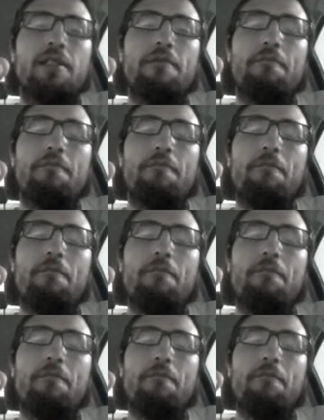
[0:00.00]

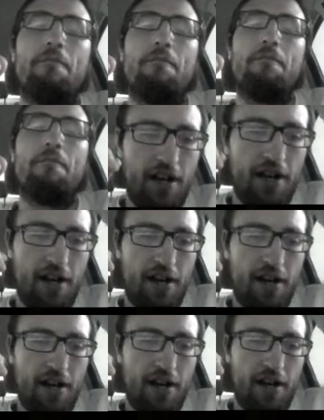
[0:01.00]
is
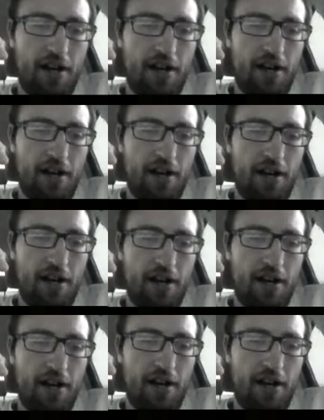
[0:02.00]
check if we're out of
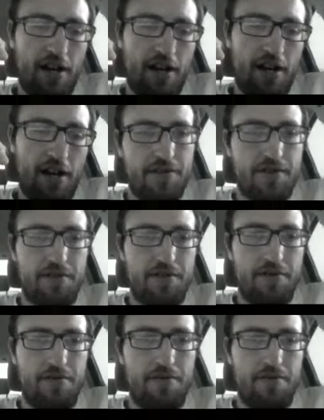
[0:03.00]
bounds. So
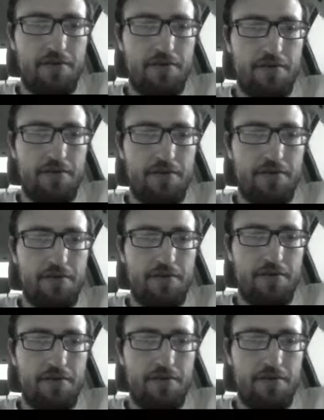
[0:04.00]
new row
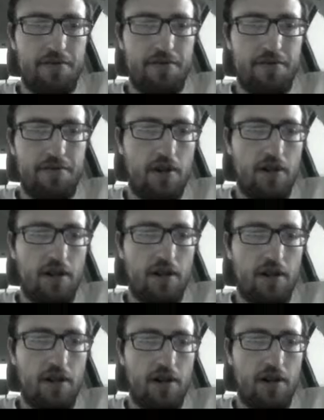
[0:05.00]

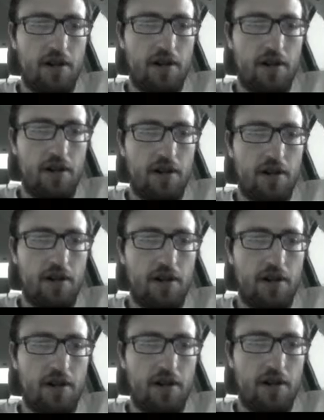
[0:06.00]
is less than
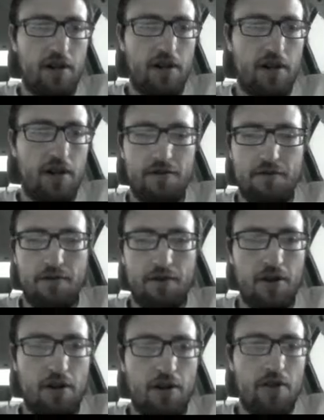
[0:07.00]
0,
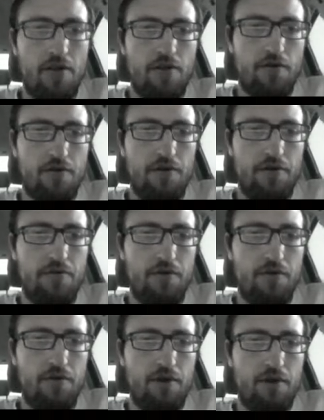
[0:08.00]
or new
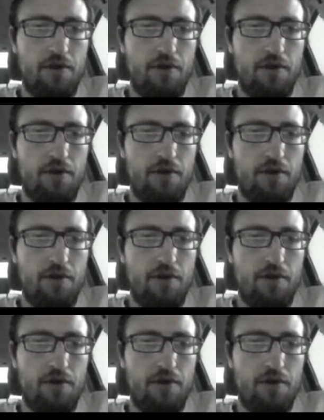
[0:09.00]
row